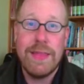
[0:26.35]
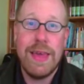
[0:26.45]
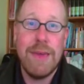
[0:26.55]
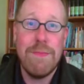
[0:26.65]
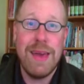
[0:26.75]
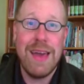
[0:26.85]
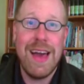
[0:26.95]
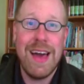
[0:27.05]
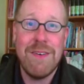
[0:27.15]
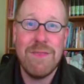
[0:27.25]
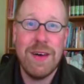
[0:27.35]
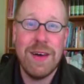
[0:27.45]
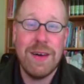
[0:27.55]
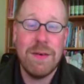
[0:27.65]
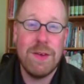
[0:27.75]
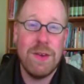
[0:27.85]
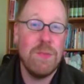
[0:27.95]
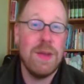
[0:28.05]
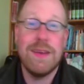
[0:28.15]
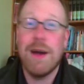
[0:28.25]
They may have,
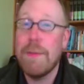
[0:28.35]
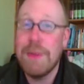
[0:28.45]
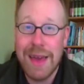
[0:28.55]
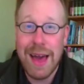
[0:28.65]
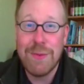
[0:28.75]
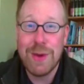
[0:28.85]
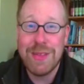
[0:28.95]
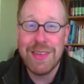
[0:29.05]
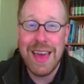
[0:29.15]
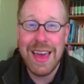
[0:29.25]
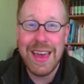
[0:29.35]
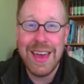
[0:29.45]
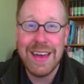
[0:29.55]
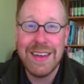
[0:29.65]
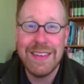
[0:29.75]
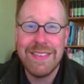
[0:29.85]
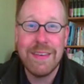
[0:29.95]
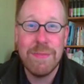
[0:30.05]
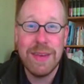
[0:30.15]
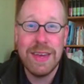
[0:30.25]
played copycat with a
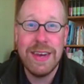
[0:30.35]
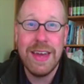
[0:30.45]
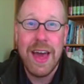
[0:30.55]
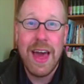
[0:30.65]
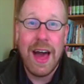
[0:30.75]
sibling,